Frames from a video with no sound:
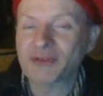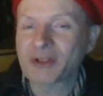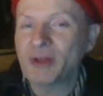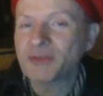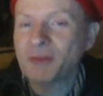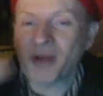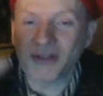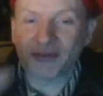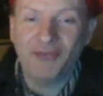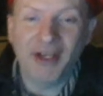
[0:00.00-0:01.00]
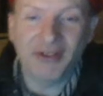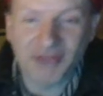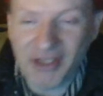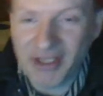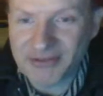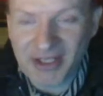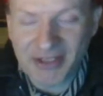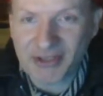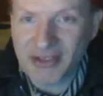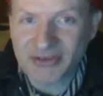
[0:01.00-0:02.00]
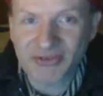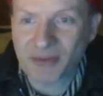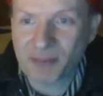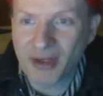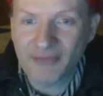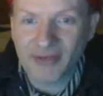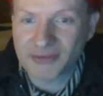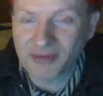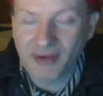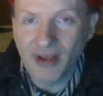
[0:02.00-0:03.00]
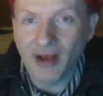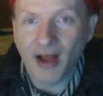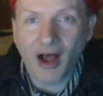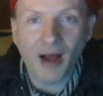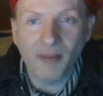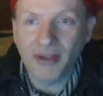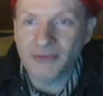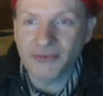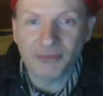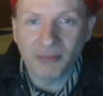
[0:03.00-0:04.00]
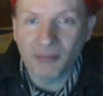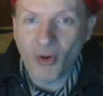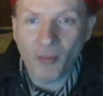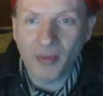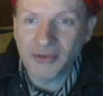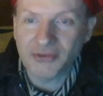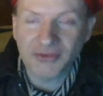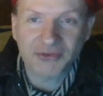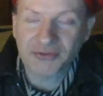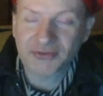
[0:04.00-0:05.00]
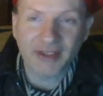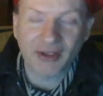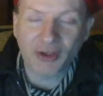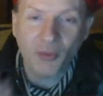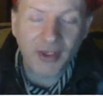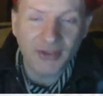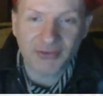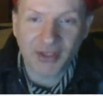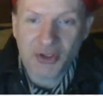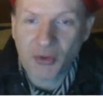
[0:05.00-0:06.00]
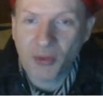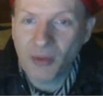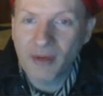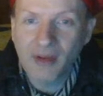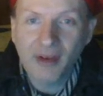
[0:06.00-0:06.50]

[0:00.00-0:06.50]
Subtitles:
close-up on his face. It's just a perfect Almond moment. It's just like a quintessential